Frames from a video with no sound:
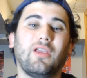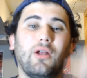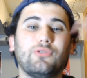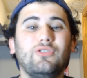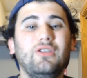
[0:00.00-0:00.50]
and I'll
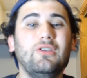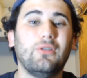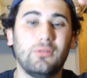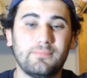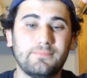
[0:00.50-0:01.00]
see
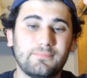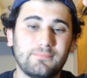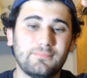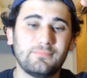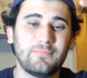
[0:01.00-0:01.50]
you
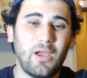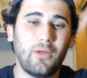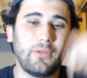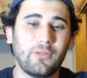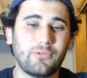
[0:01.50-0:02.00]

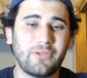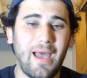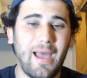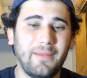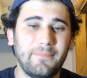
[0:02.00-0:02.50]
on the other
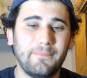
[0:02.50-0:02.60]
side.